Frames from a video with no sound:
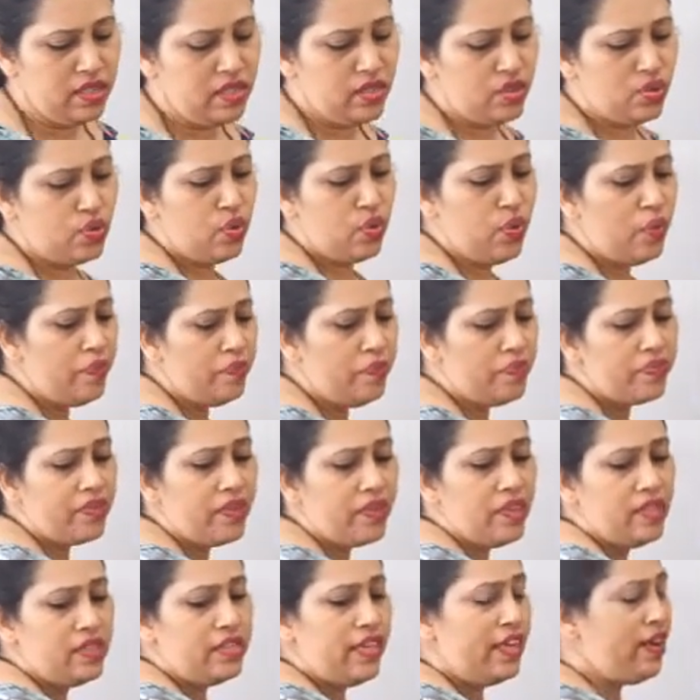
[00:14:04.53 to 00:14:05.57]

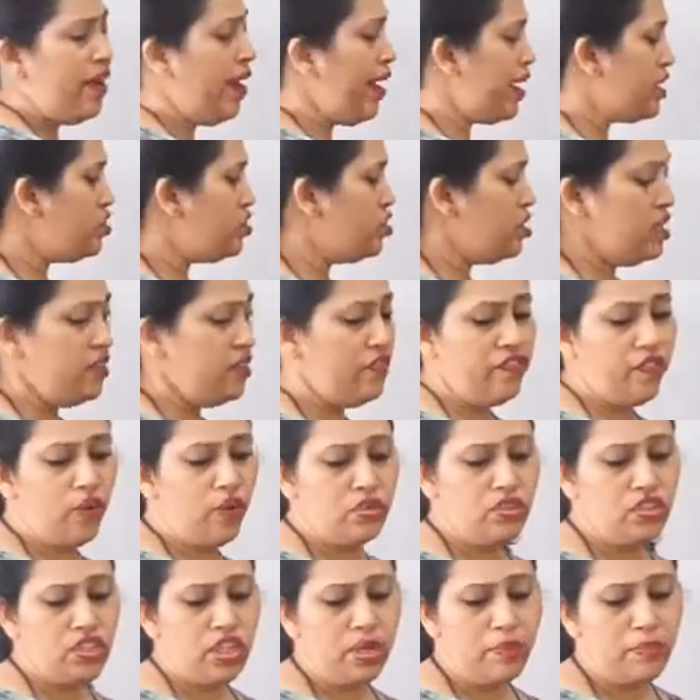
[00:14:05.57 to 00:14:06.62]
So there are actually
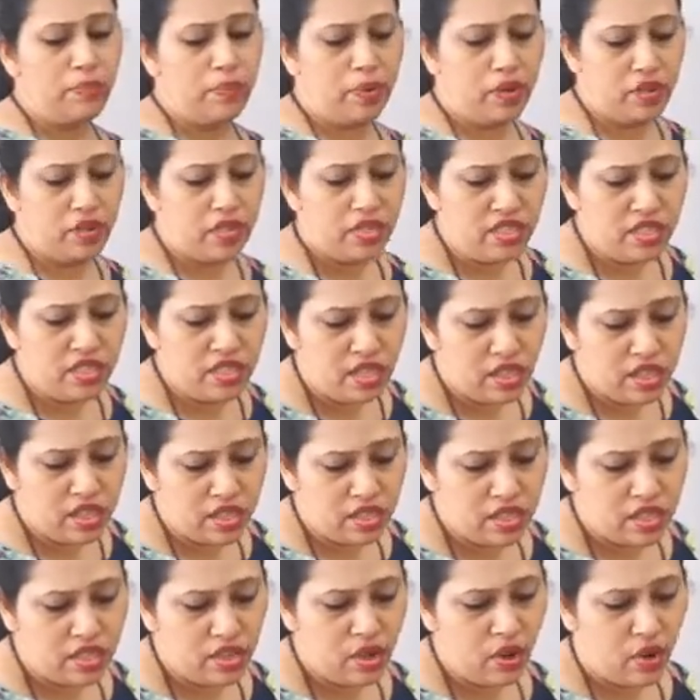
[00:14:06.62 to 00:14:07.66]
4 chambers.
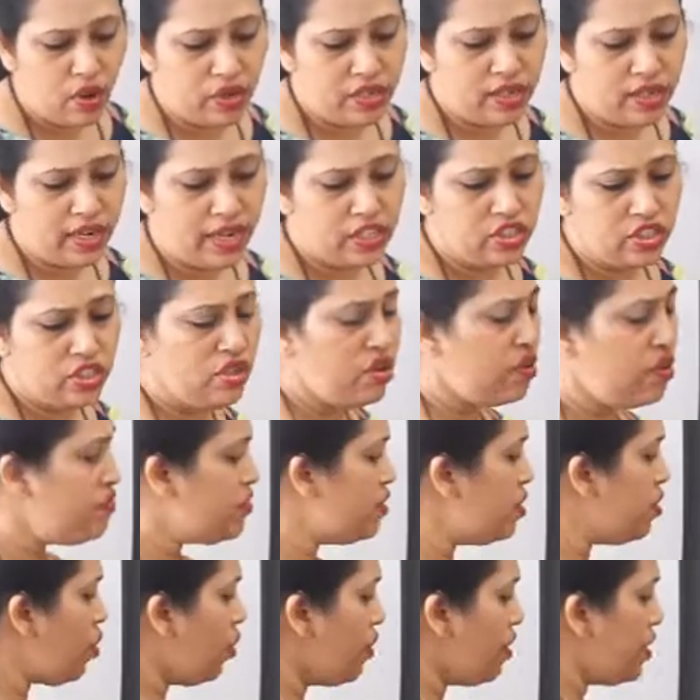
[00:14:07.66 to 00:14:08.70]
The contraction
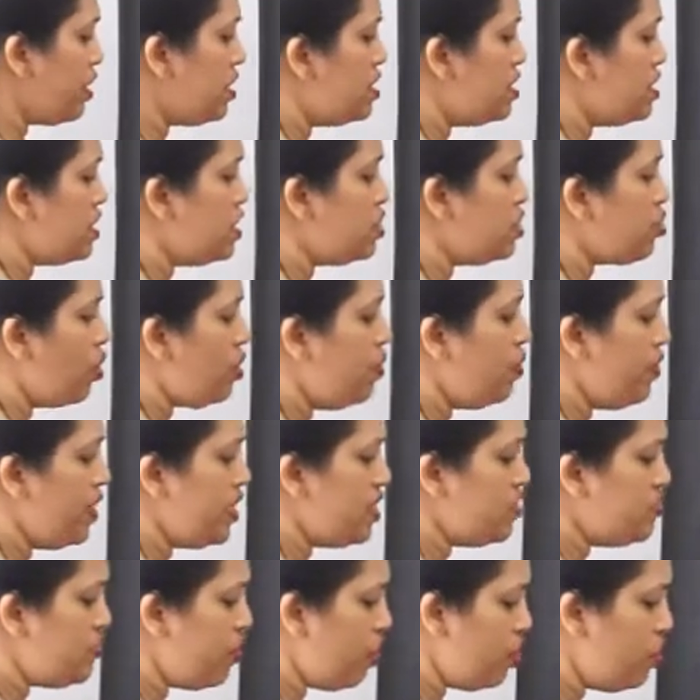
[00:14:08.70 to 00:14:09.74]
of the auricles is
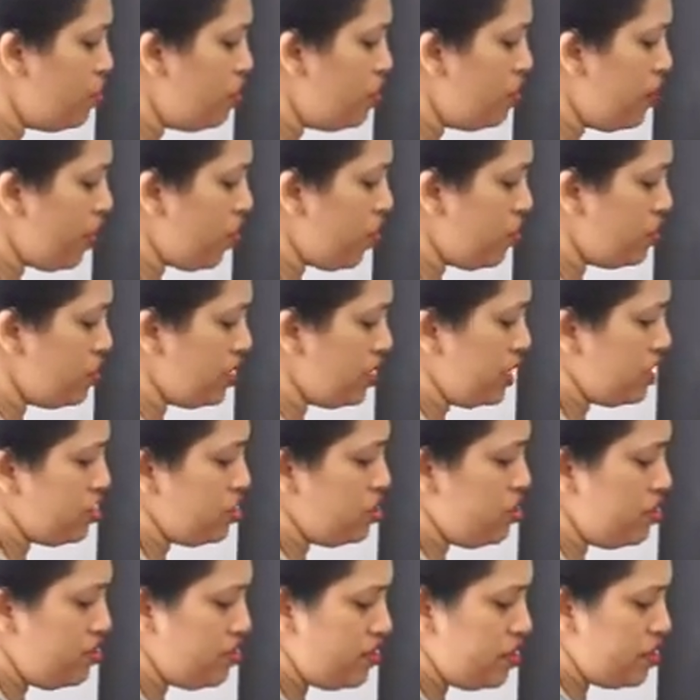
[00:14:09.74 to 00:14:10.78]
always followed by
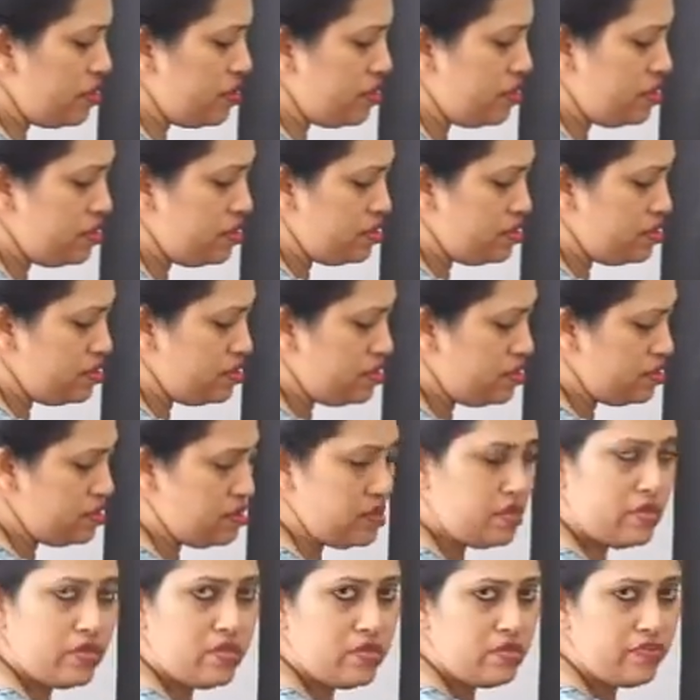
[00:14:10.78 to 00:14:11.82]
contraction of the
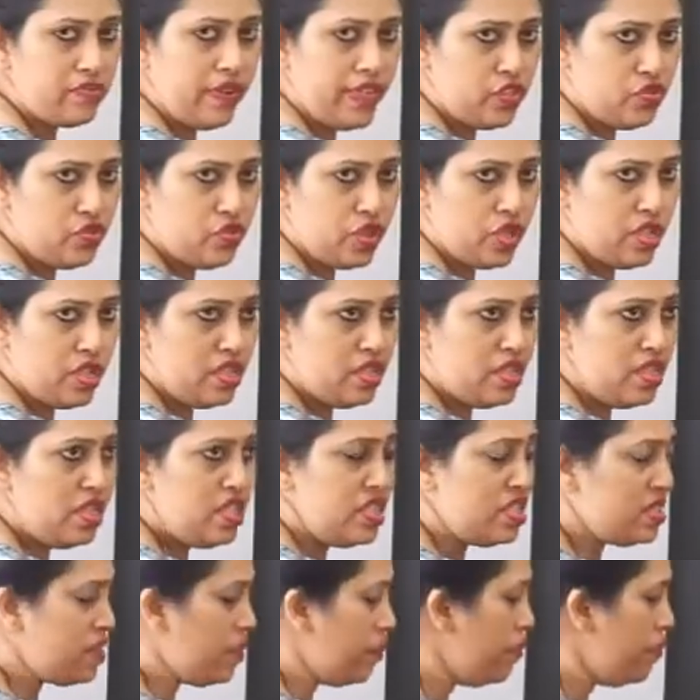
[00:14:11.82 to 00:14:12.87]

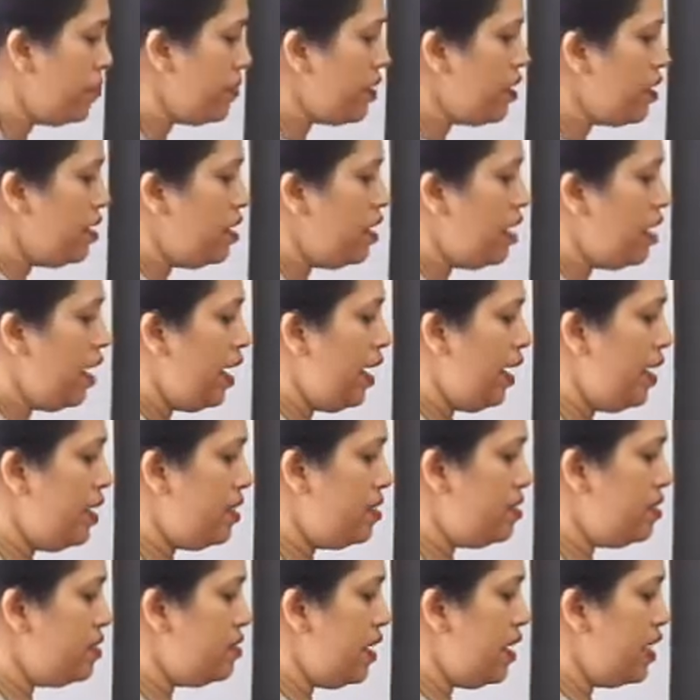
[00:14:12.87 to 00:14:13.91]
ventricles,
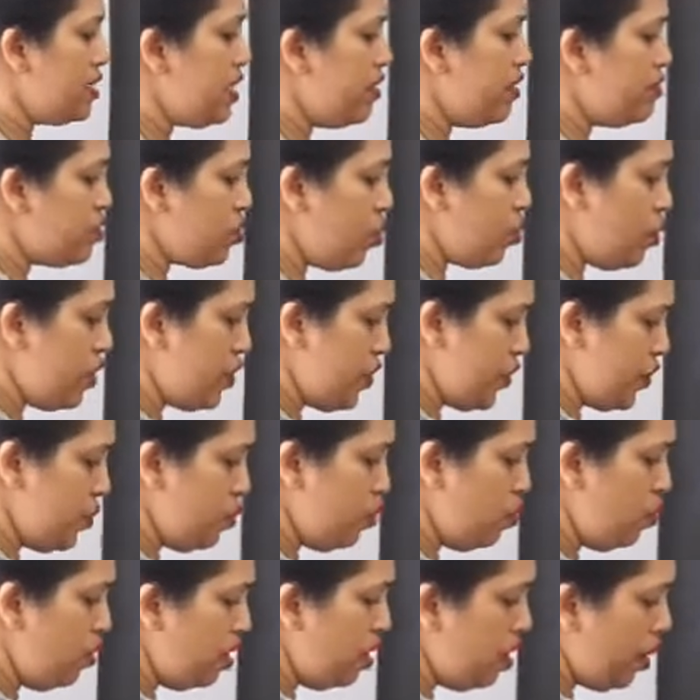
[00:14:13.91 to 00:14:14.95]
and as I told
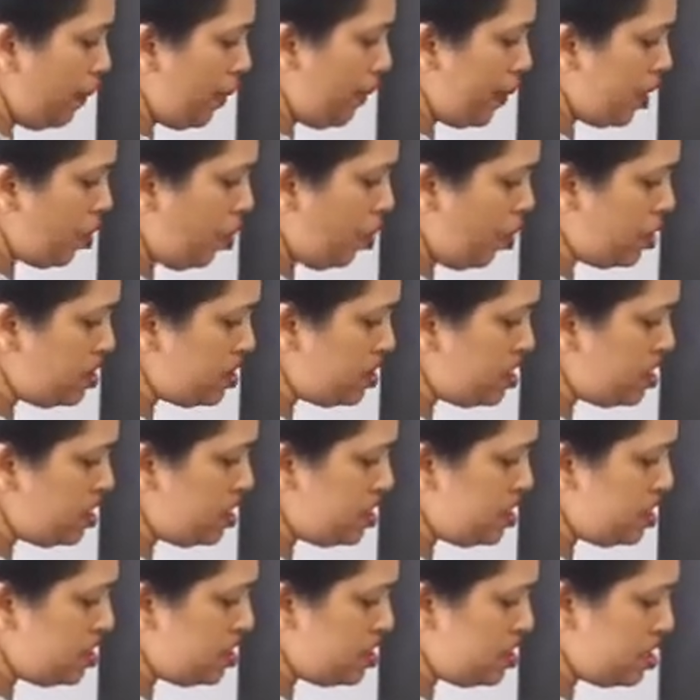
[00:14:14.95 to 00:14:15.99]
you, because
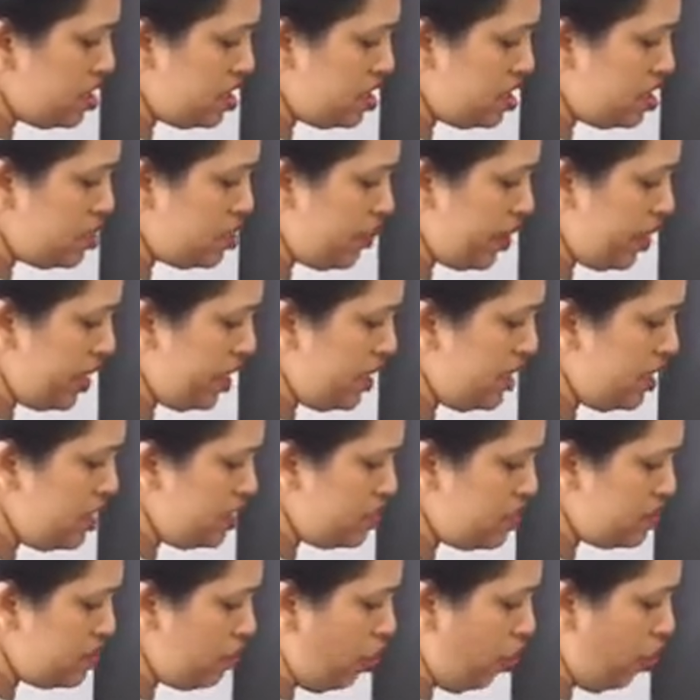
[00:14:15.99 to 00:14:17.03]
this distance is very
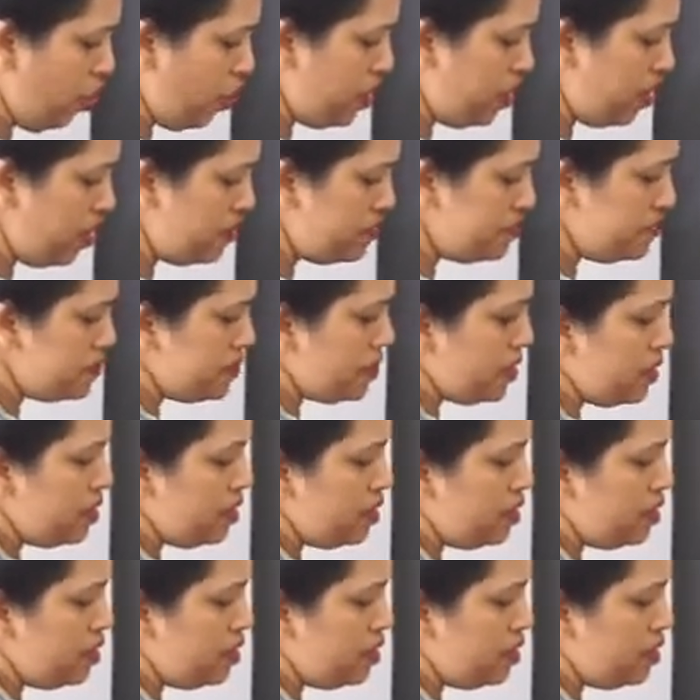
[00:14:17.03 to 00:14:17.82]
small,